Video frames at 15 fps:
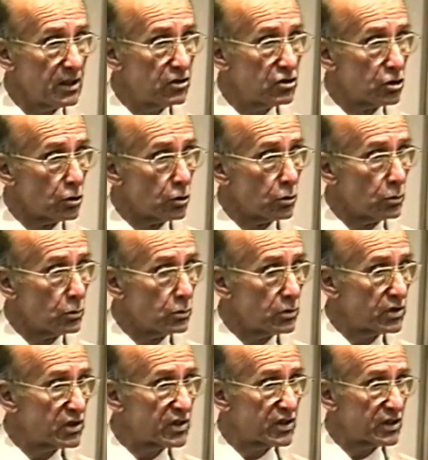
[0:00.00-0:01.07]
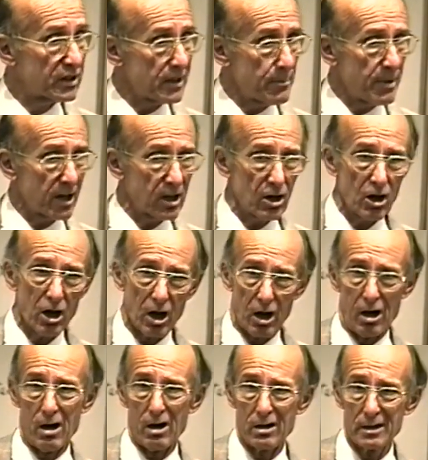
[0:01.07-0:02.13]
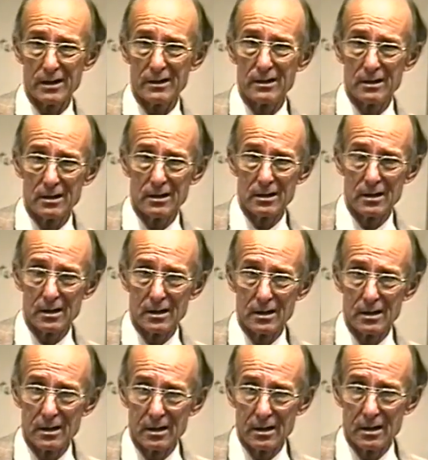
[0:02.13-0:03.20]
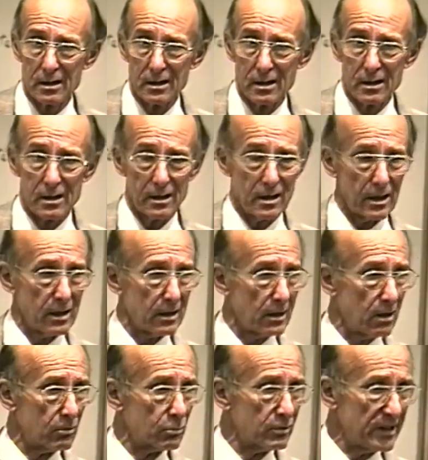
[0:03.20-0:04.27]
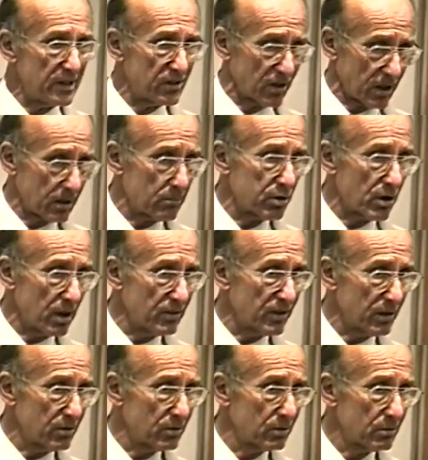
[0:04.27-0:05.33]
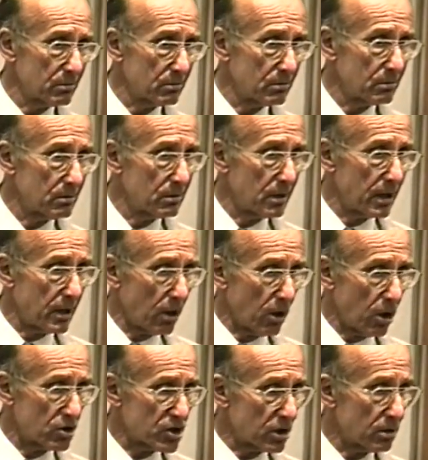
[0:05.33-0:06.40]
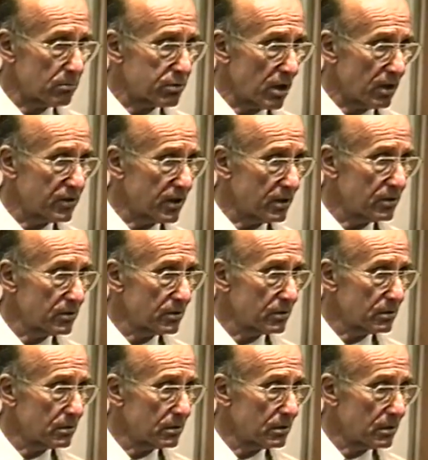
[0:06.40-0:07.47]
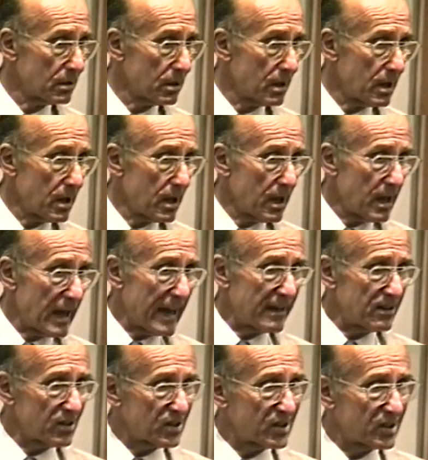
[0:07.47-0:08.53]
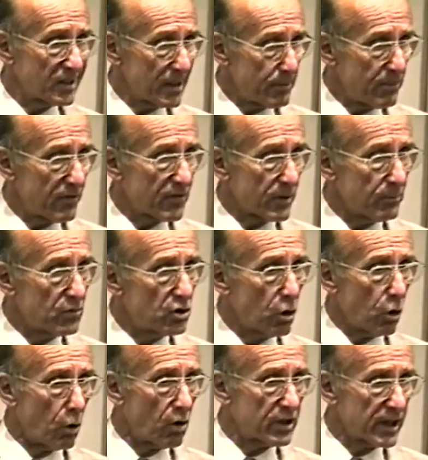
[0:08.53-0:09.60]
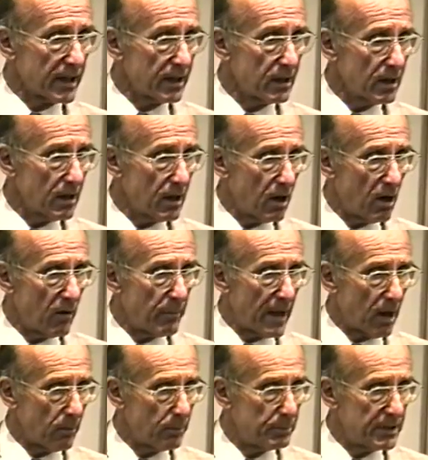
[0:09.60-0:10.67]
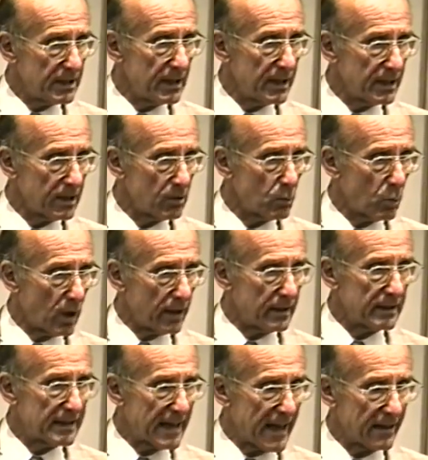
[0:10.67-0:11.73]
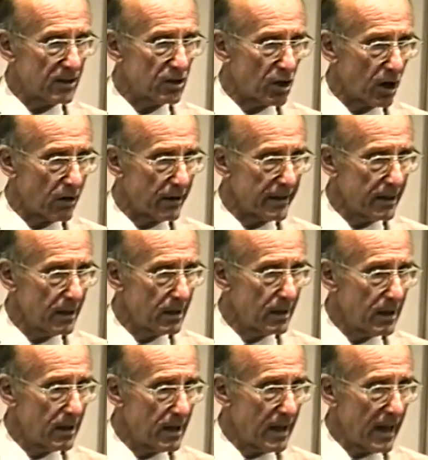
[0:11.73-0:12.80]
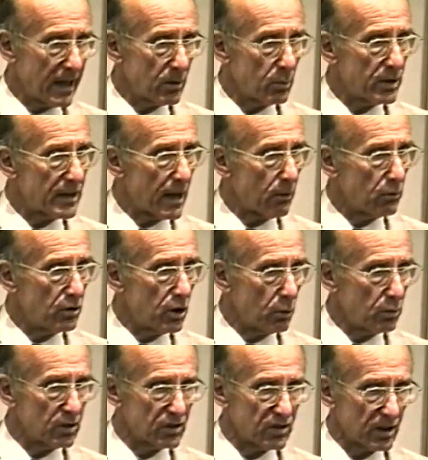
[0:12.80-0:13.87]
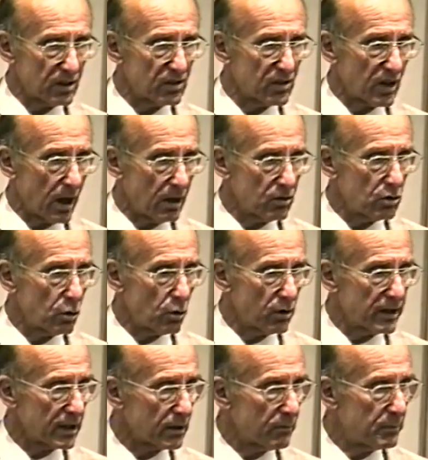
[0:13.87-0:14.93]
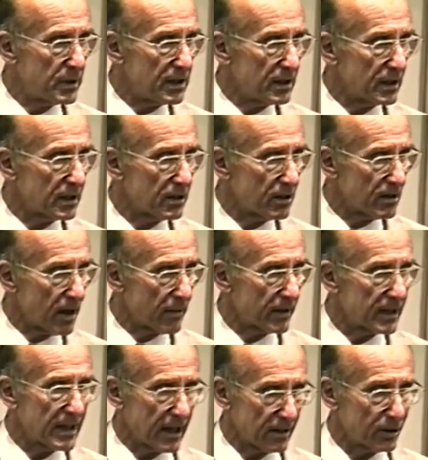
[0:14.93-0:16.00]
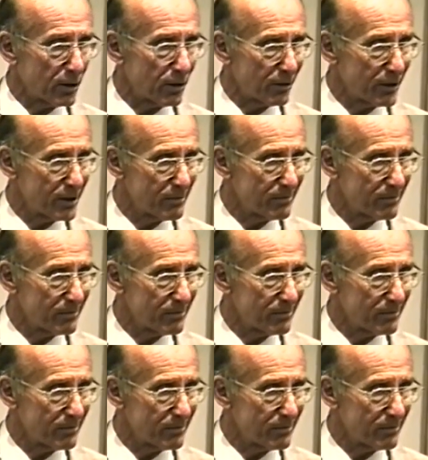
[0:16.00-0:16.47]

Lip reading: to slip a cog in a reasoning process, in a logical process, and to slip from talking about being in one category and without noticing start talking of being in another category.